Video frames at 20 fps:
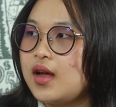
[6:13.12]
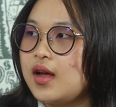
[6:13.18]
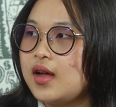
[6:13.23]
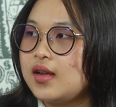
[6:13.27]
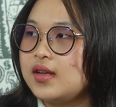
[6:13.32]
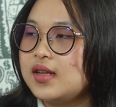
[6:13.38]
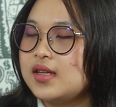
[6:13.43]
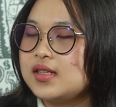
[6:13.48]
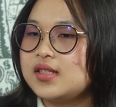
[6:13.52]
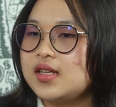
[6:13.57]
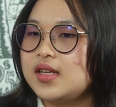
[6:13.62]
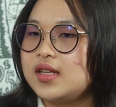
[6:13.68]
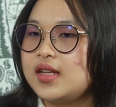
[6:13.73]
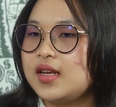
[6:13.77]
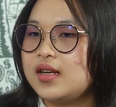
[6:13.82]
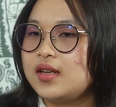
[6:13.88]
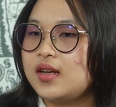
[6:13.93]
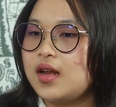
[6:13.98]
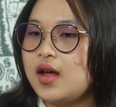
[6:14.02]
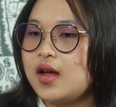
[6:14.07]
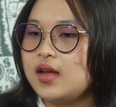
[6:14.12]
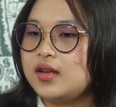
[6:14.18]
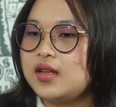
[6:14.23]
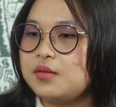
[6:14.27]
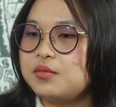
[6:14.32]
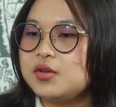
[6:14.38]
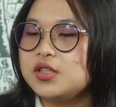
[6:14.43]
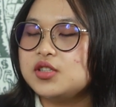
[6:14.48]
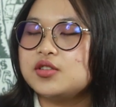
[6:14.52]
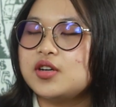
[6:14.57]
let's say that
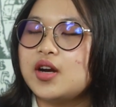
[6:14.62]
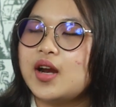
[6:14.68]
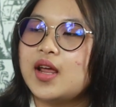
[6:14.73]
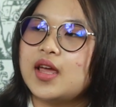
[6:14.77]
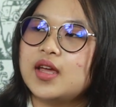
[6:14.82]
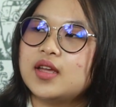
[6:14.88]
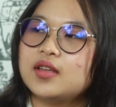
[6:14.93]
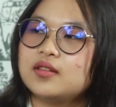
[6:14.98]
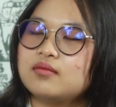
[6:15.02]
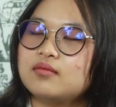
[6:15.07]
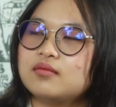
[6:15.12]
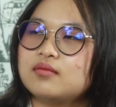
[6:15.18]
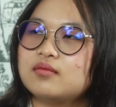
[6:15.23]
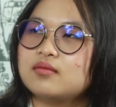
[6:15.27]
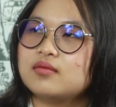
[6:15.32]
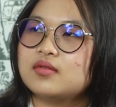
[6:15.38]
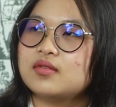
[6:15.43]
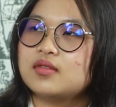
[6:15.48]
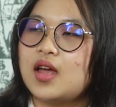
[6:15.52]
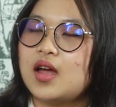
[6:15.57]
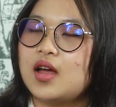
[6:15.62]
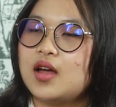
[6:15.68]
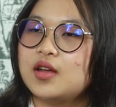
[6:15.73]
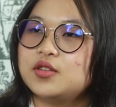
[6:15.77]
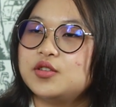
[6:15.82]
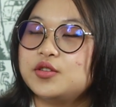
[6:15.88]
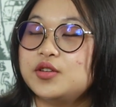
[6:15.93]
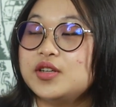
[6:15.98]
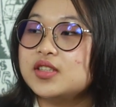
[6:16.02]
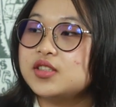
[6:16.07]
they were trying
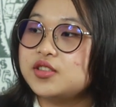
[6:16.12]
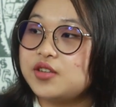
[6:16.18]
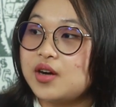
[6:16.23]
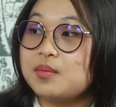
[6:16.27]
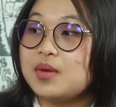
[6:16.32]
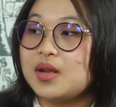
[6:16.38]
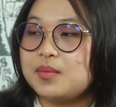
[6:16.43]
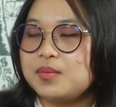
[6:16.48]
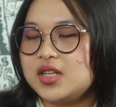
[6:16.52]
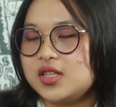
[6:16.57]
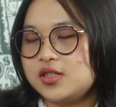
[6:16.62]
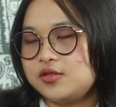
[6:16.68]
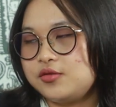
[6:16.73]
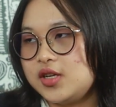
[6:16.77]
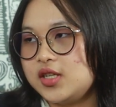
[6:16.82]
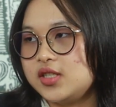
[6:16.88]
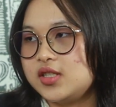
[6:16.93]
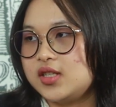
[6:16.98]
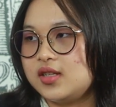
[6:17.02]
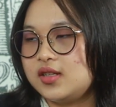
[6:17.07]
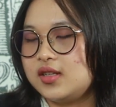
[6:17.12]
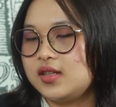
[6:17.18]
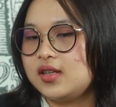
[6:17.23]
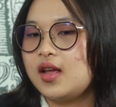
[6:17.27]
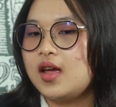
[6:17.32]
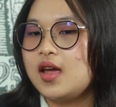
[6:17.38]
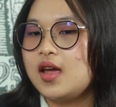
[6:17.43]
during Trump administration.